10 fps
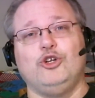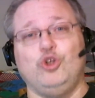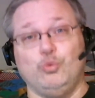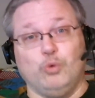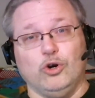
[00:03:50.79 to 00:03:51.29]

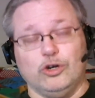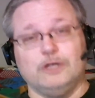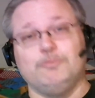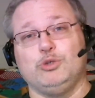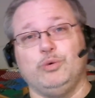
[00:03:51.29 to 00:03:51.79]
to
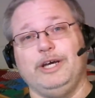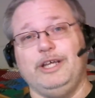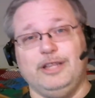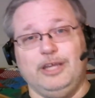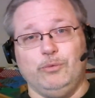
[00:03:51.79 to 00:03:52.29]
work
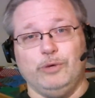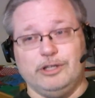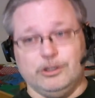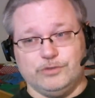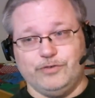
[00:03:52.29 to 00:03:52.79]
between the
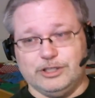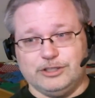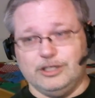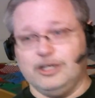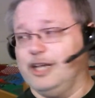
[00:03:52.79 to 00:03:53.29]
Windows Vista